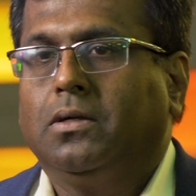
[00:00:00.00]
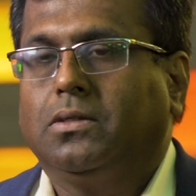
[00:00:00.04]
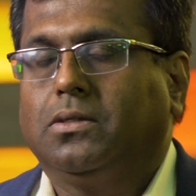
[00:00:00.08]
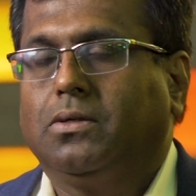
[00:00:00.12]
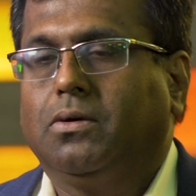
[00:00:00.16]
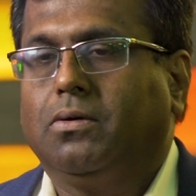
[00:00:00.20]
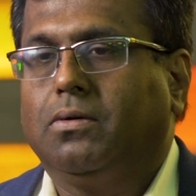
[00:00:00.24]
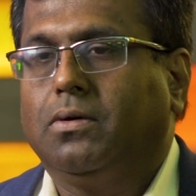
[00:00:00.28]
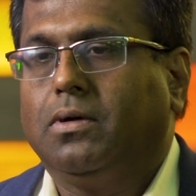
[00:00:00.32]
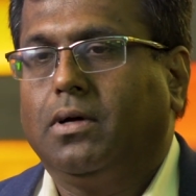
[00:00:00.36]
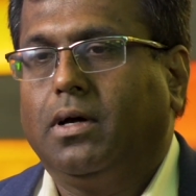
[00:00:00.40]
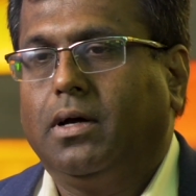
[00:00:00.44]

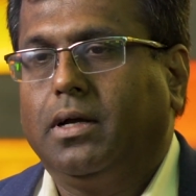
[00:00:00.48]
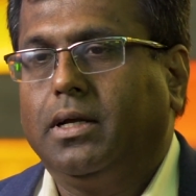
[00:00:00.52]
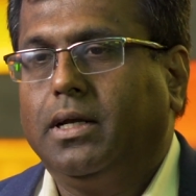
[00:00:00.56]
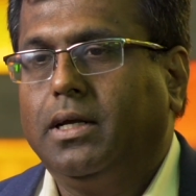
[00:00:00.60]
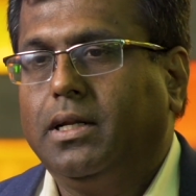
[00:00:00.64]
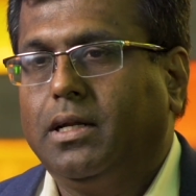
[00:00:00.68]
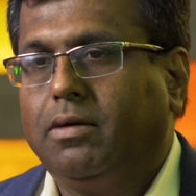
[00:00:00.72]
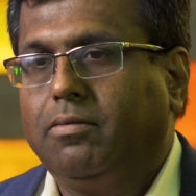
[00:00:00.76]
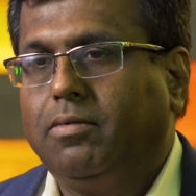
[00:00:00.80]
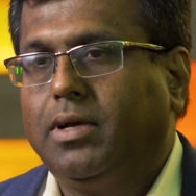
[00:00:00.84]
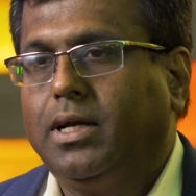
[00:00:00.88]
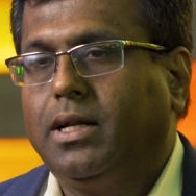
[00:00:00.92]
So
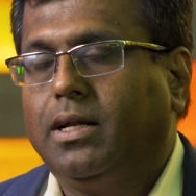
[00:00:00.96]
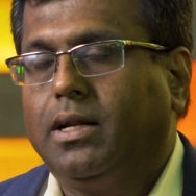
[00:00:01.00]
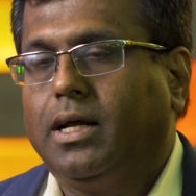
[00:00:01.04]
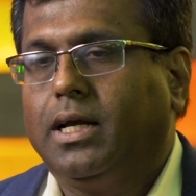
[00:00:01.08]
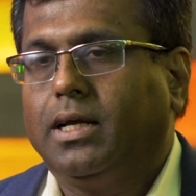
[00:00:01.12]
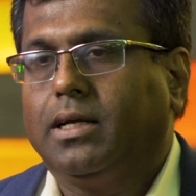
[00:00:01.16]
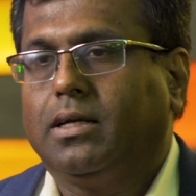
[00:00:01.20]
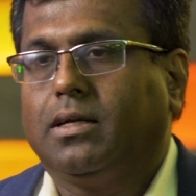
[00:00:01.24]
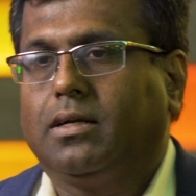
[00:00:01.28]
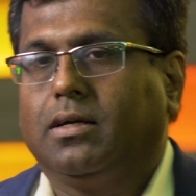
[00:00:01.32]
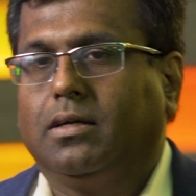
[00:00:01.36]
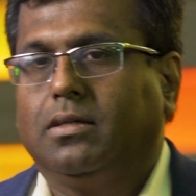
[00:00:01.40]
in a way,
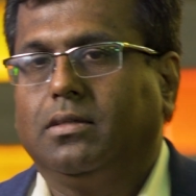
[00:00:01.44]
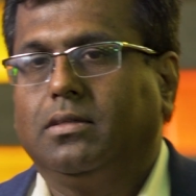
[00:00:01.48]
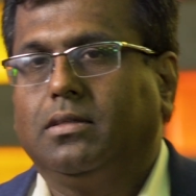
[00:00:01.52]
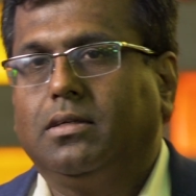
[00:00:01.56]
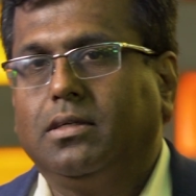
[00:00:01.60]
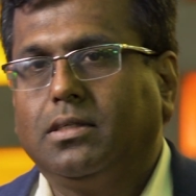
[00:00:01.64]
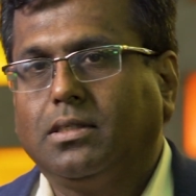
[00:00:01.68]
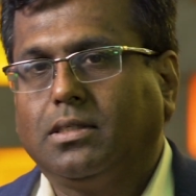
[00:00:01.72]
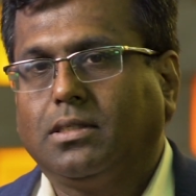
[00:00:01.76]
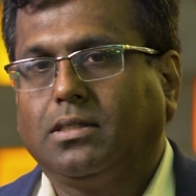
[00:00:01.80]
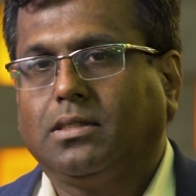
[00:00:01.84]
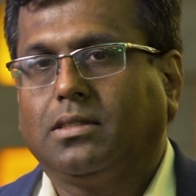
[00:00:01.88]
like
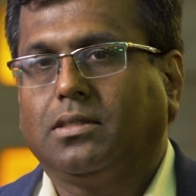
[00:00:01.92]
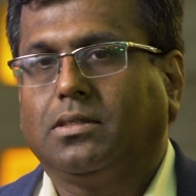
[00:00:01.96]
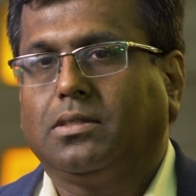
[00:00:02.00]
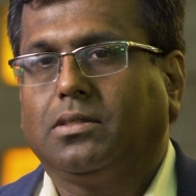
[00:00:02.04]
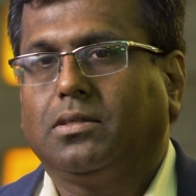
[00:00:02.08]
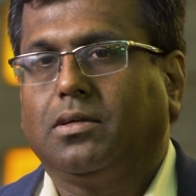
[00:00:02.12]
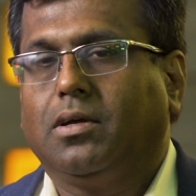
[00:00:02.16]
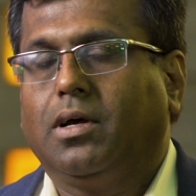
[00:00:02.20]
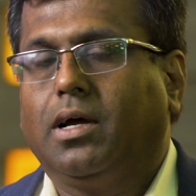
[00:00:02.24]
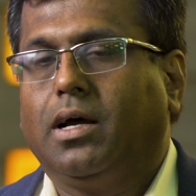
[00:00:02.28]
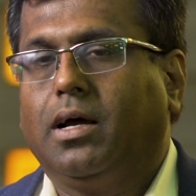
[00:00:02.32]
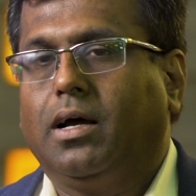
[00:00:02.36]

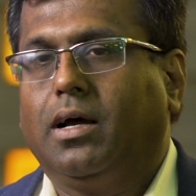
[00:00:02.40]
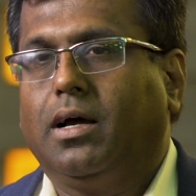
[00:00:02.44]
this,